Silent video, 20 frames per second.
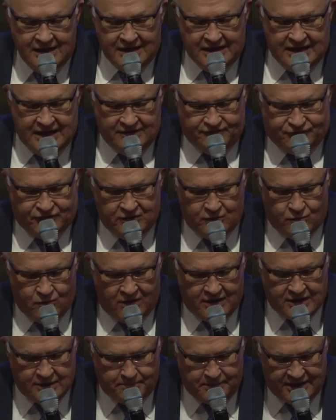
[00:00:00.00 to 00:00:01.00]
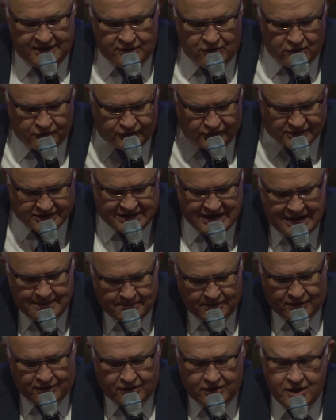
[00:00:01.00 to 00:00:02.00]
If you want to be an
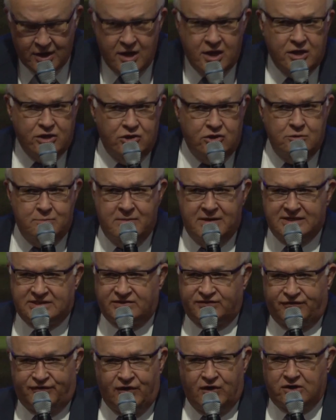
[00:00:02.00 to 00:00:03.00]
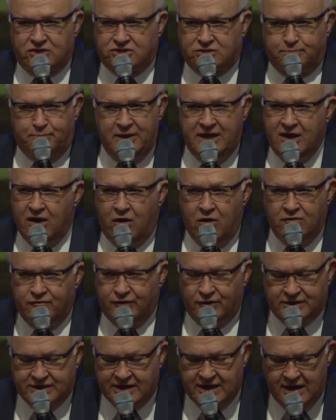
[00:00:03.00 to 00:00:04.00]
overcomer, you must first be
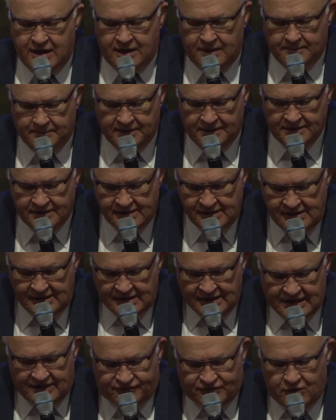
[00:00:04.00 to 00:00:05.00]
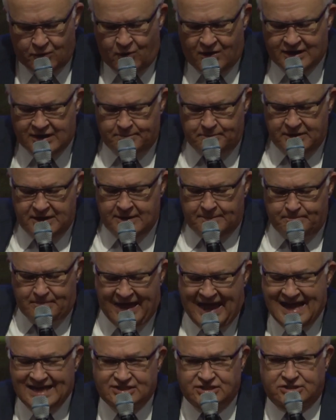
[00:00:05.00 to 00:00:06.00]
overcome. If you want to be a
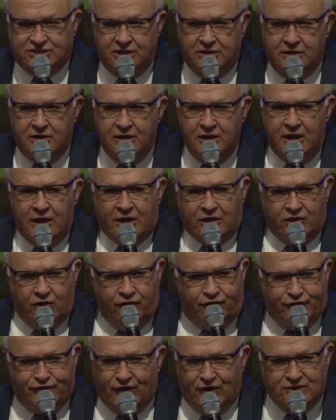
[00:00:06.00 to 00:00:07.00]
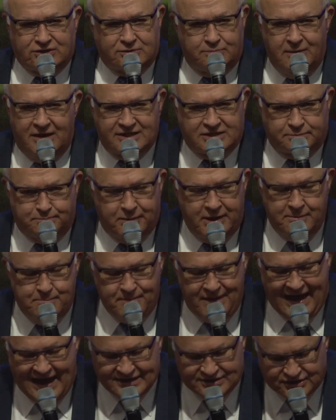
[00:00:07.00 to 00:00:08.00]
master, you first must be
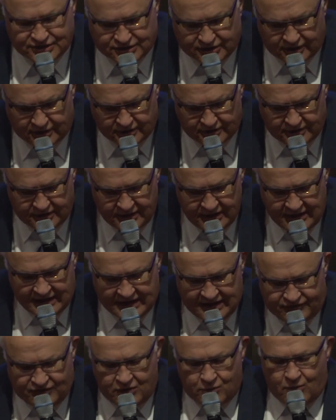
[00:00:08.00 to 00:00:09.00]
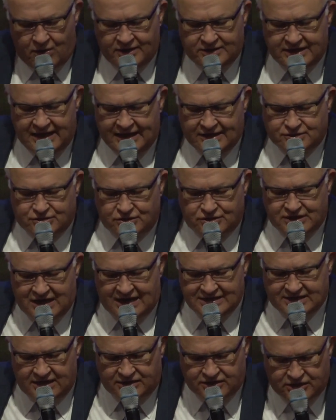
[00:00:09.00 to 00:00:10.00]
mastered. If you want to
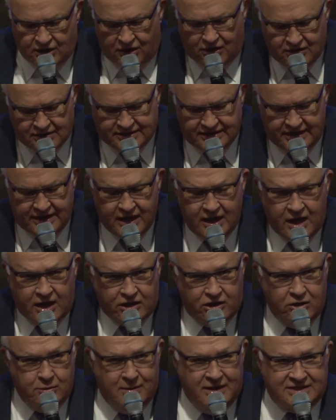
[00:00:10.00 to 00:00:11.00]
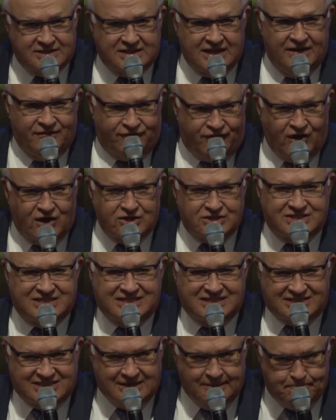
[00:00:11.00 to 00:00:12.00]
exercise authority, you must
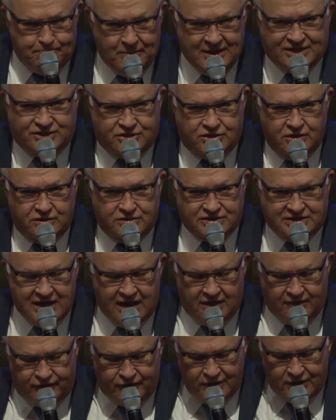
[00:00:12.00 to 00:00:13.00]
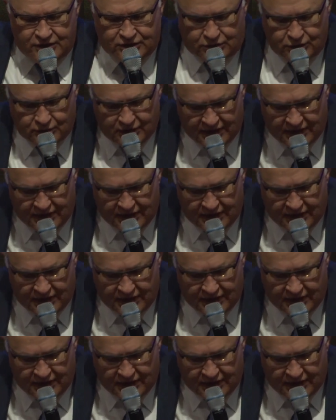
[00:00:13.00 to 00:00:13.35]
first submit yourself to